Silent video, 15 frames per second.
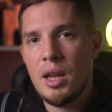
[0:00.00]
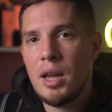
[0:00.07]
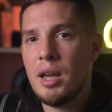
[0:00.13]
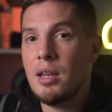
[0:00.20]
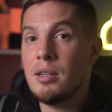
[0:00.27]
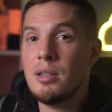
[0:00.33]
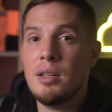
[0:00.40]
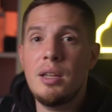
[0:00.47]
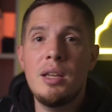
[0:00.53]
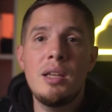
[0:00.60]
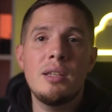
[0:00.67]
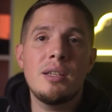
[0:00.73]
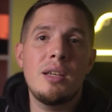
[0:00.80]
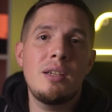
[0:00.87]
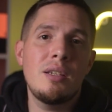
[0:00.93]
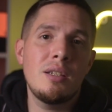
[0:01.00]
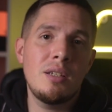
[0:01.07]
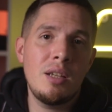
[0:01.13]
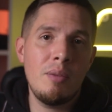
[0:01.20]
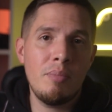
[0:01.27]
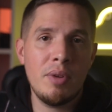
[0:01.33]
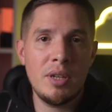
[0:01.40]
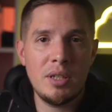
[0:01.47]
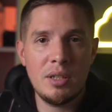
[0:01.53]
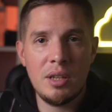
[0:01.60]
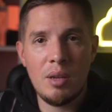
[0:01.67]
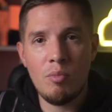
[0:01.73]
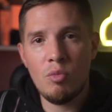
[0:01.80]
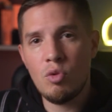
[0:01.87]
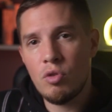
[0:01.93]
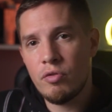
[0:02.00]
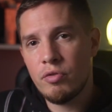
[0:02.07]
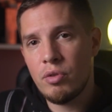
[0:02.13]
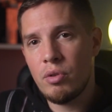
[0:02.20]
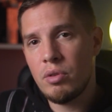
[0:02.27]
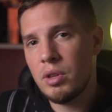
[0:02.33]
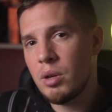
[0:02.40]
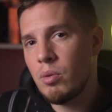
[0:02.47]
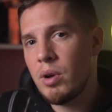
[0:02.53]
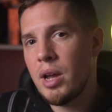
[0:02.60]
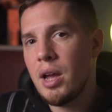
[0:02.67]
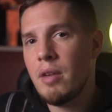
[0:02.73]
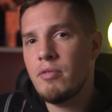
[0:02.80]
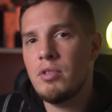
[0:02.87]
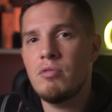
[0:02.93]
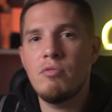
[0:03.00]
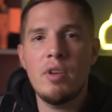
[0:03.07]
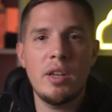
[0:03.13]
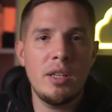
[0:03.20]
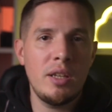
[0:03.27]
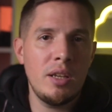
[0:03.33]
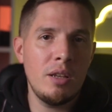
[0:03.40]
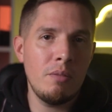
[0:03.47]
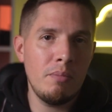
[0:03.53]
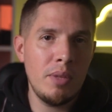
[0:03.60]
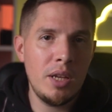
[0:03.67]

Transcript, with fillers: and here's a step-by-step walkthrough that will have you ready in